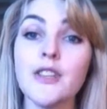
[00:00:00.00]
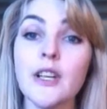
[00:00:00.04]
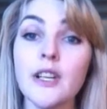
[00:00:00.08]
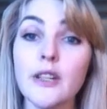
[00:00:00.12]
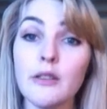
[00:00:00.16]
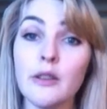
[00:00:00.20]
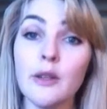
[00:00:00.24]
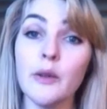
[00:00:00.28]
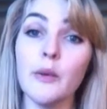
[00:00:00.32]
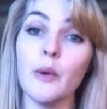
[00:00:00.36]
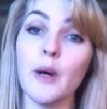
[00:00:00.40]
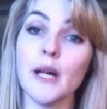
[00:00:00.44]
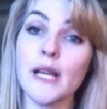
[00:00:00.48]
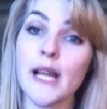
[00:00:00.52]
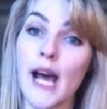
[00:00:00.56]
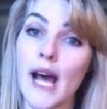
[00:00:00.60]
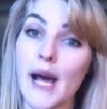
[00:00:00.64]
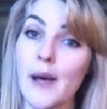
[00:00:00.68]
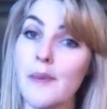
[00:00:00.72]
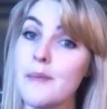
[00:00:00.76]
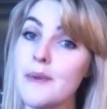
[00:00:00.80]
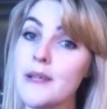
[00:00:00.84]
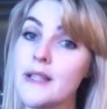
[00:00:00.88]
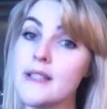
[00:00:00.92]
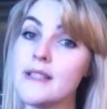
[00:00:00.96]
Generally what
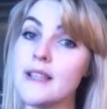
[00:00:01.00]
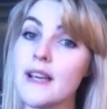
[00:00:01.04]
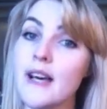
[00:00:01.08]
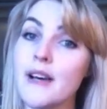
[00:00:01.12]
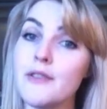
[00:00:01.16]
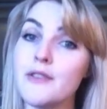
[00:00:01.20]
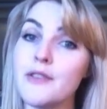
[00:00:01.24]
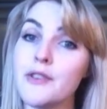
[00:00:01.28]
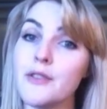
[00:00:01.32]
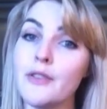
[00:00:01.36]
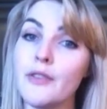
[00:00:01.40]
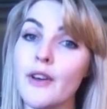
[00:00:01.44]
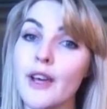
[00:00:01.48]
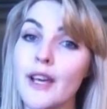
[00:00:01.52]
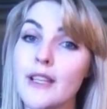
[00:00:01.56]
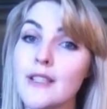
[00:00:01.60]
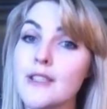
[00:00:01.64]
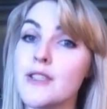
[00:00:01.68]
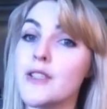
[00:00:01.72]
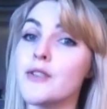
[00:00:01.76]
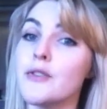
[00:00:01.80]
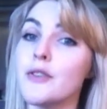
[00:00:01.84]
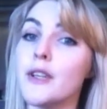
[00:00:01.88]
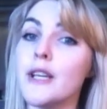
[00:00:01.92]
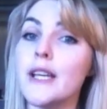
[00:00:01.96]
happens after
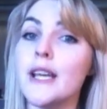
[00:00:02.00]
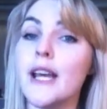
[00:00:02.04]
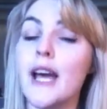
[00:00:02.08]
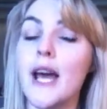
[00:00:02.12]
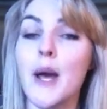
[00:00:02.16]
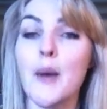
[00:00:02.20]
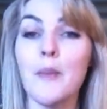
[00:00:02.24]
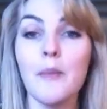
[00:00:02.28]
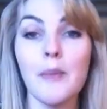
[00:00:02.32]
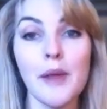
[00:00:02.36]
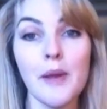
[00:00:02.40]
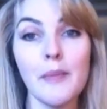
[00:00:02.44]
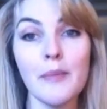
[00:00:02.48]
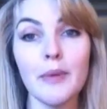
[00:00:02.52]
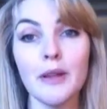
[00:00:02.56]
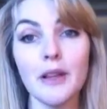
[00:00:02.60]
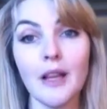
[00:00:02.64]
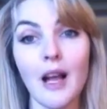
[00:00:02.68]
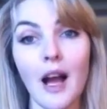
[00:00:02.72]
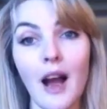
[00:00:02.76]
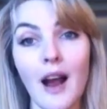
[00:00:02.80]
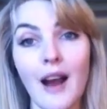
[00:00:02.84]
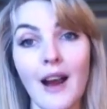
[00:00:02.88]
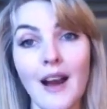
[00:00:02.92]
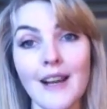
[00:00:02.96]
phase 3,
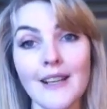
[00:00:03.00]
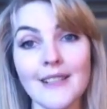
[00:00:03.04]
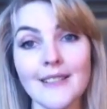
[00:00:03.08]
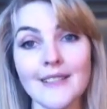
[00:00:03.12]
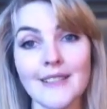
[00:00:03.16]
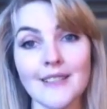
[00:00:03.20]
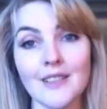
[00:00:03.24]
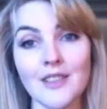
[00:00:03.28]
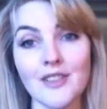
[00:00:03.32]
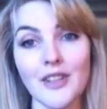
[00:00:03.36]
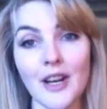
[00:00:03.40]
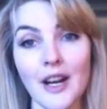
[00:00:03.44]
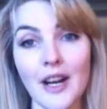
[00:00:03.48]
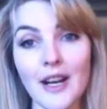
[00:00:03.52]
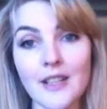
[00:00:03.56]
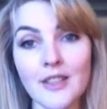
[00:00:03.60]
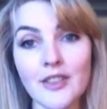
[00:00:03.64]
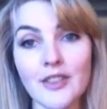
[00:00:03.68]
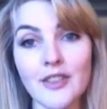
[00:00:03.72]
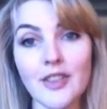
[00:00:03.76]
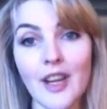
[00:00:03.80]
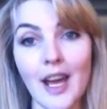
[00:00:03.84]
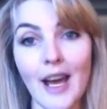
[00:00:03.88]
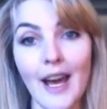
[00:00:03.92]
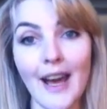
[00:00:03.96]
people are
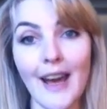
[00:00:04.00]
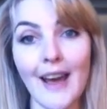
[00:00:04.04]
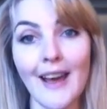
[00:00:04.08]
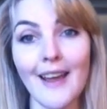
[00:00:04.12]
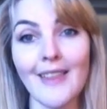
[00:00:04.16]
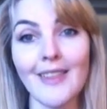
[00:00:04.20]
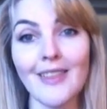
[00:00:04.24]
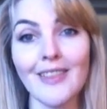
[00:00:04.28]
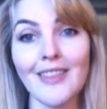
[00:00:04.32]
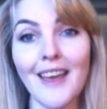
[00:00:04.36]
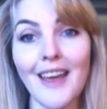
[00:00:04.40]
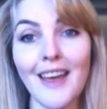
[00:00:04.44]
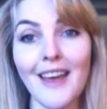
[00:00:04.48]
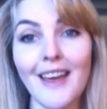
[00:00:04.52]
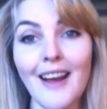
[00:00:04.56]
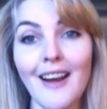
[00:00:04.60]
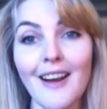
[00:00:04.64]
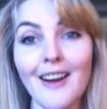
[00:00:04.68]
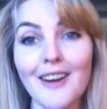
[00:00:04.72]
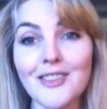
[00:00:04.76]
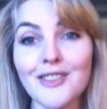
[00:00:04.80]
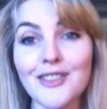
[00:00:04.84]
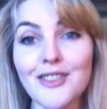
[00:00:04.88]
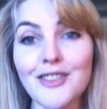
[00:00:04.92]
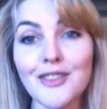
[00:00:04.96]
discharged and they
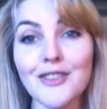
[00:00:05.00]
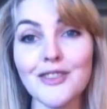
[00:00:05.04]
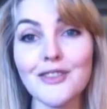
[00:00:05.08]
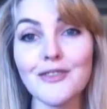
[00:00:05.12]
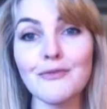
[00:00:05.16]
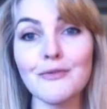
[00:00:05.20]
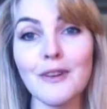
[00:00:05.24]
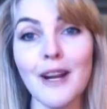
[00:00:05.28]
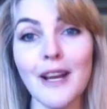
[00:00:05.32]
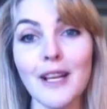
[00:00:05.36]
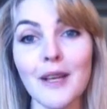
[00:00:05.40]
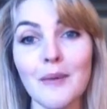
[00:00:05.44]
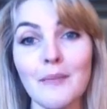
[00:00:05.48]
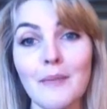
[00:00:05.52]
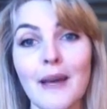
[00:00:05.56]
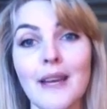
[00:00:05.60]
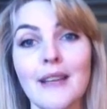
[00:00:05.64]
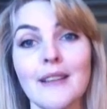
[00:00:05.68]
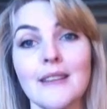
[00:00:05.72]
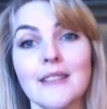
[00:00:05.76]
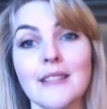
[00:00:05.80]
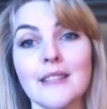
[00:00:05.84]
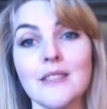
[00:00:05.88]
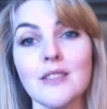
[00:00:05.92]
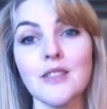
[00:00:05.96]
are just
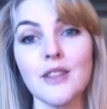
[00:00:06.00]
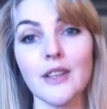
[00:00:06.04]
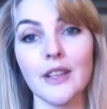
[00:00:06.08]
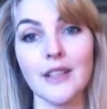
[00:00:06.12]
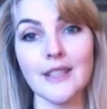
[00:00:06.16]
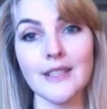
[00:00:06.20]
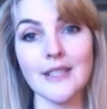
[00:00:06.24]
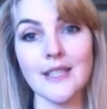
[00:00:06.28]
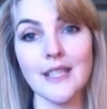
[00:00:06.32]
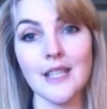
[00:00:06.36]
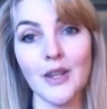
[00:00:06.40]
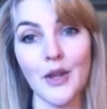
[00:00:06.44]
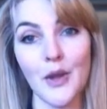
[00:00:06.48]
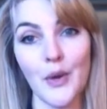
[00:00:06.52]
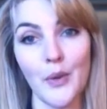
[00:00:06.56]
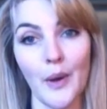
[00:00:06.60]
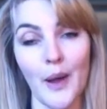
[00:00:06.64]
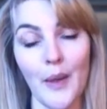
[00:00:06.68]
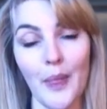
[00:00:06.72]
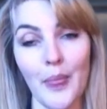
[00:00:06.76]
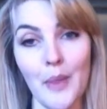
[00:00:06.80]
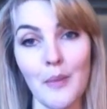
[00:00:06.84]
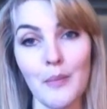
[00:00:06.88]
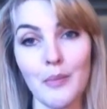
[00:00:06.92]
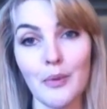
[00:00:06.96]
recommended to continue
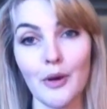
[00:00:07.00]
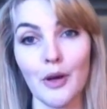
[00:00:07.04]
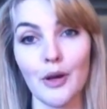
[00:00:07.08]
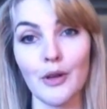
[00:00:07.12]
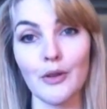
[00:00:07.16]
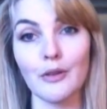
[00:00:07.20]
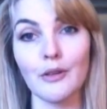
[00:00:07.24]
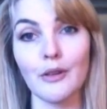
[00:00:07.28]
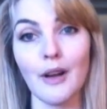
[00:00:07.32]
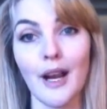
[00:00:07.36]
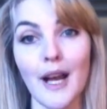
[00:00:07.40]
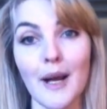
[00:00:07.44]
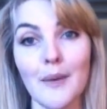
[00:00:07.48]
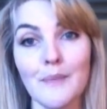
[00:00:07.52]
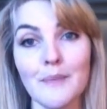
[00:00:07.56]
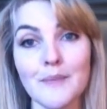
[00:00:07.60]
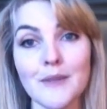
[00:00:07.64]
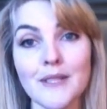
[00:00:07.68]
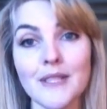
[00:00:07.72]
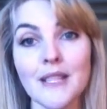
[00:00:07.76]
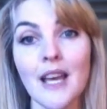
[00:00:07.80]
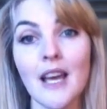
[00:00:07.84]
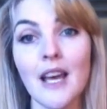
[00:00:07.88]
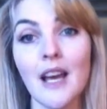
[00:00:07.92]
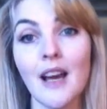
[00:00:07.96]
on the
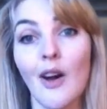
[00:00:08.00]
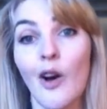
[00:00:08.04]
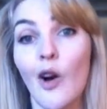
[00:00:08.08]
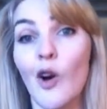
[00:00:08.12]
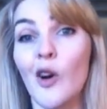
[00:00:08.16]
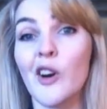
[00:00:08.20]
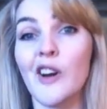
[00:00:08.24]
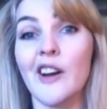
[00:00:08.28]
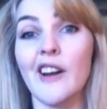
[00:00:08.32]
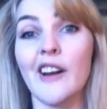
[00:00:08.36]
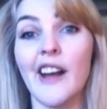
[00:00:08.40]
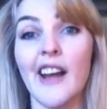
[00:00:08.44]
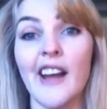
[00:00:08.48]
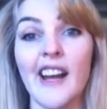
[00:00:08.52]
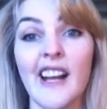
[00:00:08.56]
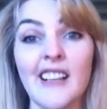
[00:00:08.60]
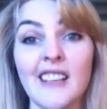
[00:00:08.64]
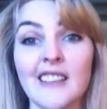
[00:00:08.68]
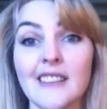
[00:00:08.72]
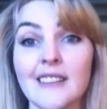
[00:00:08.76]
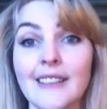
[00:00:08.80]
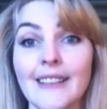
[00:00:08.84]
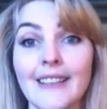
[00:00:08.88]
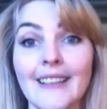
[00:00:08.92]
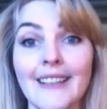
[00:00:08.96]
programs or
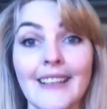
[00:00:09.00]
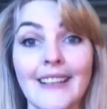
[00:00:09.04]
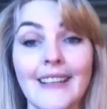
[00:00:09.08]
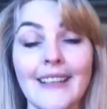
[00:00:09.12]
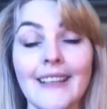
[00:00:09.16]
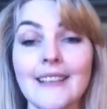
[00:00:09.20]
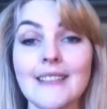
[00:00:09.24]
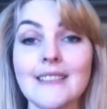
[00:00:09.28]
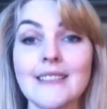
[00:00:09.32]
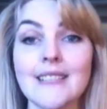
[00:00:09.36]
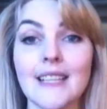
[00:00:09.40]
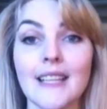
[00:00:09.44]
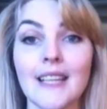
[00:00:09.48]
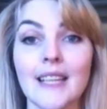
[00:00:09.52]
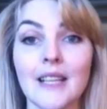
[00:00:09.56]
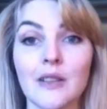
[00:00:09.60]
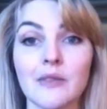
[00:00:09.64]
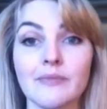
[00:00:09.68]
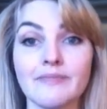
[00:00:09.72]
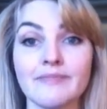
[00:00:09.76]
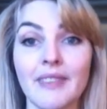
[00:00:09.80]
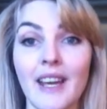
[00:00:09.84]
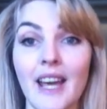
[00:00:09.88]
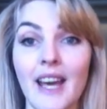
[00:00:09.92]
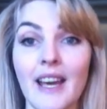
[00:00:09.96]
healthy
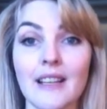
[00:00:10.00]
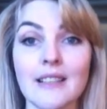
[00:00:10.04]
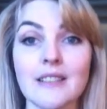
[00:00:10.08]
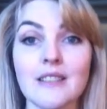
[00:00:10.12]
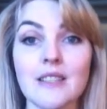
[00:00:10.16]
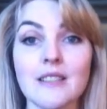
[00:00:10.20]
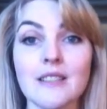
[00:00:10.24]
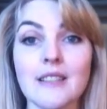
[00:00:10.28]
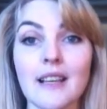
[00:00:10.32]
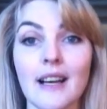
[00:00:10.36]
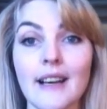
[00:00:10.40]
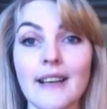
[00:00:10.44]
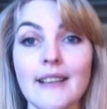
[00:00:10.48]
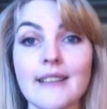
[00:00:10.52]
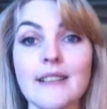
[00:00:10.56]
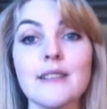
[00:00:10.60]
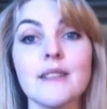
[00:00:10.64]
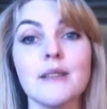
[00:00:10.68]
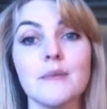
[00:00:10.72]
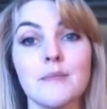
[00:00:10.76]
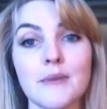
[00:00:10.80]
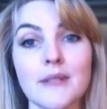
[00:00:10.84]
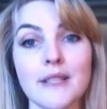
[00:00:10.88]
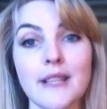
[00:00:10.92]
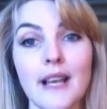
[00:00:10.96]
eating, exercise
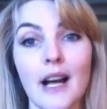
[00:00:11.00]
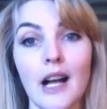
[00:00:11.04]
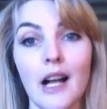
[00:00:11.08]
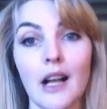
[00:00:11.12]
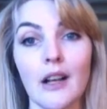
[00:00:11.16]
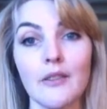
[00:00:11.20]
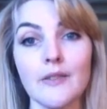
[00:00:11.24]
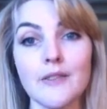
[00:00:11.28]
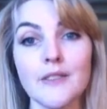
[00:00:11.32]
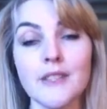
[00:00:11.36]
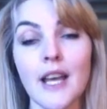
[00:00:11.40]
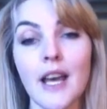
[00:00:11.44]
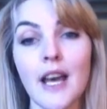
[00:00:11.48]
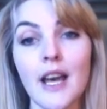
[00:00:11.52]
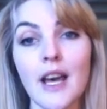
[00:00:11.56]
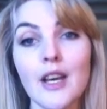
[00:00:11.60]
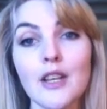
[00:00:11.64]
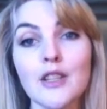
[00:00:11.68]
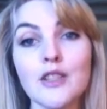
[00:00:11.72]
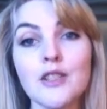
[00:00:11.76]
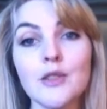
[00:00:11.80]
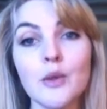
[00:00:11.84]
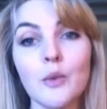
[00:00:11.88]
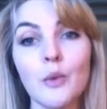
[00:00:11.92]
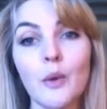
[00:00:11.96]
themselves.
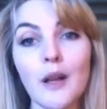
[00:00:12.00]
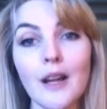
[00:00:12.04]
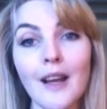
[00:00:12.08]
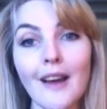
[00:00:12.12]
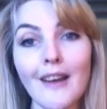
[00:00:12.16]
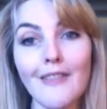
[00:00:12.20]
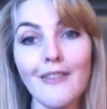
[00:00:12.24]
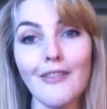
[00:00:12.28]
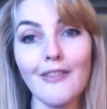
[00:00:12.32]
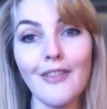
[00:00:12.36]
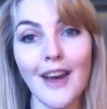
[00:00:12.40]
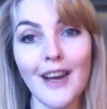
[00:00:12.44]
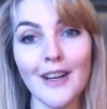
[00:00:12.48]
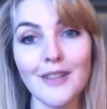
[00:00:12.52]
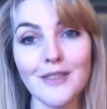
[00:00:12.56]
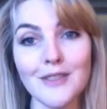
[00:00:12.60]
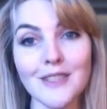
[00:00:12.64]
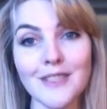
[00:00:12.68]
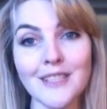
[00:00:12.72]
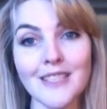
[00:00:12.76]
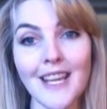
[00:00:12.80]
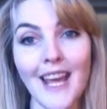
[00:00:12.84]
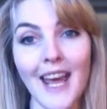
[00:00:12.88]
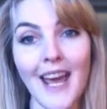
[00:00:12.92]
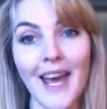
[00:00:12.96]
So what I've
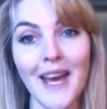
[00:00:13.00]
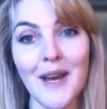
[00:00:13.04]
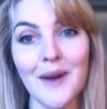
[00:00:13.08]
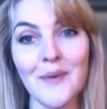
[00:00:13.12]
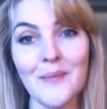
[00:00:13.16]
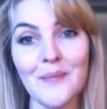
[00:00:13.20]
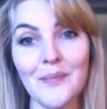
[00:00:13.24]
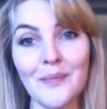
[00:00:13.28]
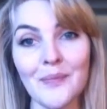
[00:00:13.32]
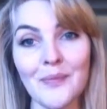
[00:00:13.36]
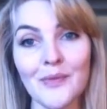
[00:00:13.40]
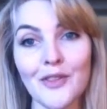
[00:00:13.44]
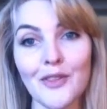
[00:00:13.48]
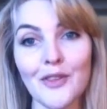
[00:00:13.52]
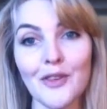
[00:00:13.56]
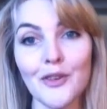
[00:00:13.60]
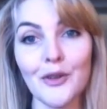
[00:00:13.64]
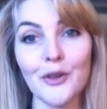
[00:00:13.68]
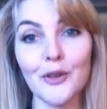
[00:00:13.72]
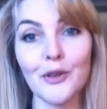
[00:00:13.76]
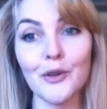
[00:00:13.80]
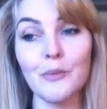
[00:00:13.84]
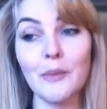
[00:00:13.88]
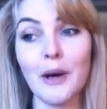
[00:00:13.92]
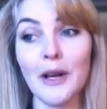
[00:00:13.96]
found
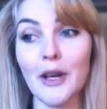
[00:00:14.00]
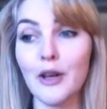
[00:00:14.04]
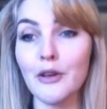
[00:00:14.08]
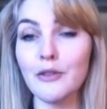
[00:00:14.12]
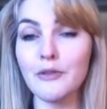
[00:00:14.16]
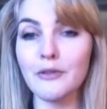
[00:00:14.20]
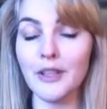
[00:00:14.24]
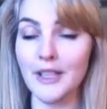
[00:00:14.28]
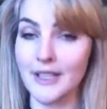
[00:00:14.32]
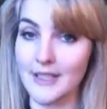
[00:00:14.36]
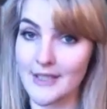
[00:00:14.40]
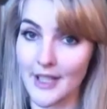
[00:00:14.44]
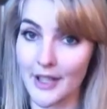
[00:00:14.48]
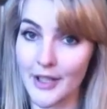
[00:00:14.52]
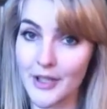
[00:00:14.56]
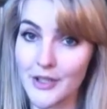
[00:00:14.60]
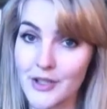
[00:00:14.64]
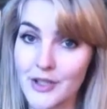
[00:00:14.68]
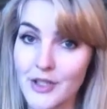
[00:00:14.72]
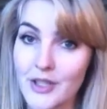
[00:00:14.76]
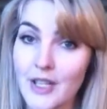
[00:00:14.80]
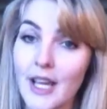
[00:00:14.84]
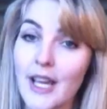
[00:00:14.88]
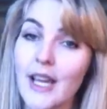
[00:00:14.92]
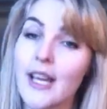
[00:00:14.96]
through my own
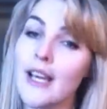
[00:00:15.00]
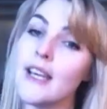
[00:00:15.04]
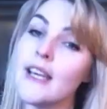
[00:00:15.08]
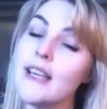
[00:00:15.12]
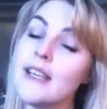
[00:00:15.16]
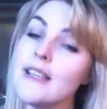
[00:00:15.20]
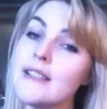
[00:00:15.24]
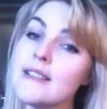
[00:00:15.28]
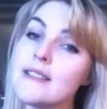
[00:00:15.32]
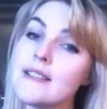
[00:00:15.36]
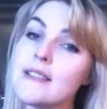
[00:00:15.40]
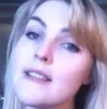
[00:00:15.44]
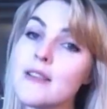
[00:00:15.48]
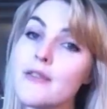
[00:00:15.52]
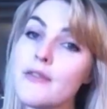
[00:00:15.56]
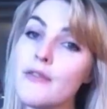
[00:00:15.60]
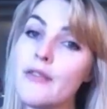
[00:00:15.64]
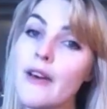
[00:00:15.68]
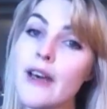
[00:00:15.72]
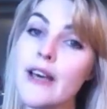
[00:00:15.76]
research is the